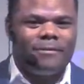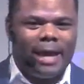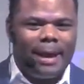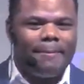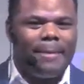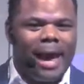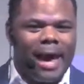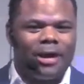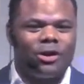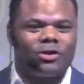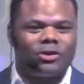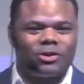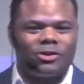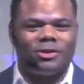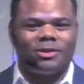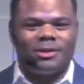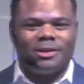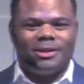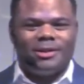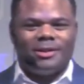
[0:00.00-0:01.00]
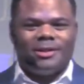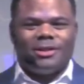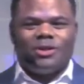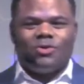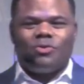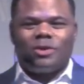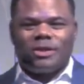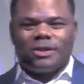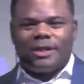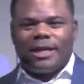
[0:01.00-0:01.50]
That matters.
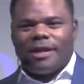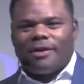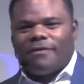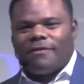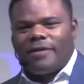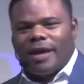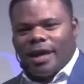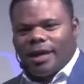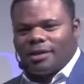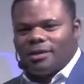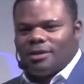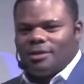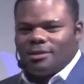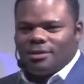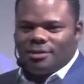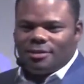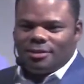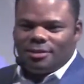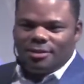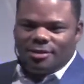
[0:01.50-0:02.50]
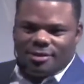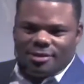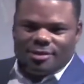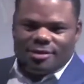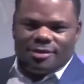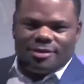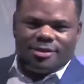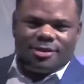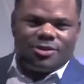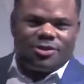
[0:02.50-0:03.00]
What does that affect?
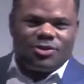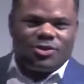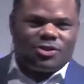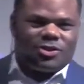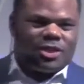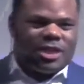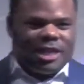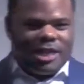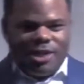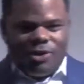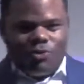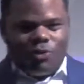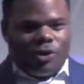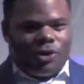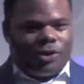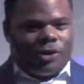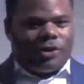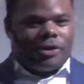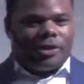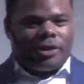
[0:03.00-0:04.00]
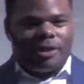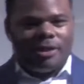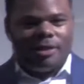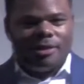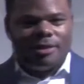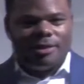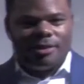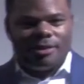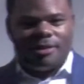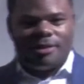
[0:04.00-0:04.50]
There's this E word
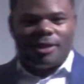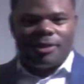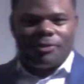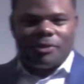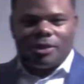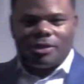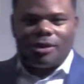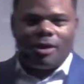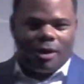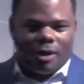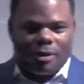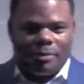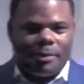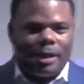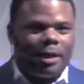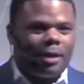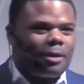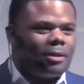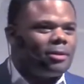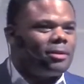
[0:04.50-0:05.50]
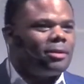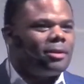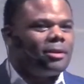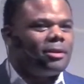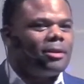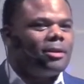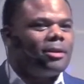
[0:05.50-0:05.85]
that we talk about.